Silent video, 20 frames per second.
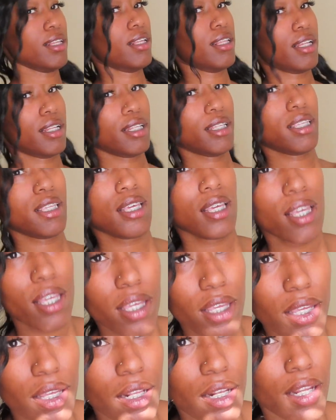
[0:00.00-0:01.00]
times out of
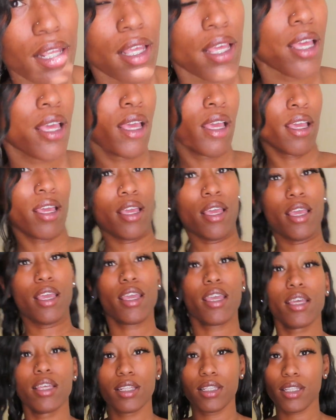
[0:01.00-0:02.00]
10,
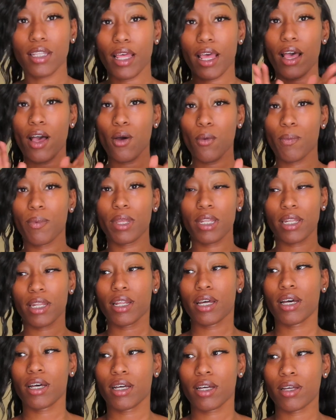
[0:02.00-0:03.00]
it's helping
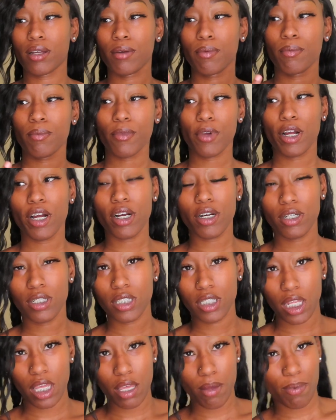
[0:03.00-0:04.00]
the curls
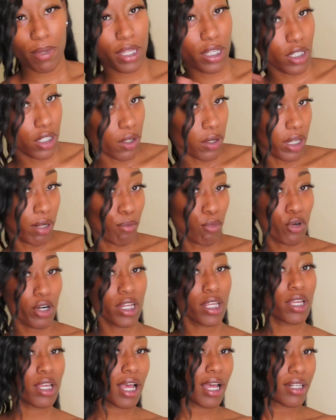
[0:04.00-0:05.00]
stay in place. So in the
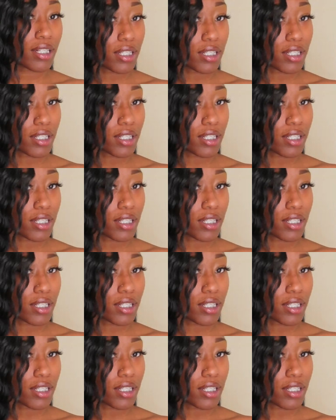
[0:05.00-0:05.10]
morning, I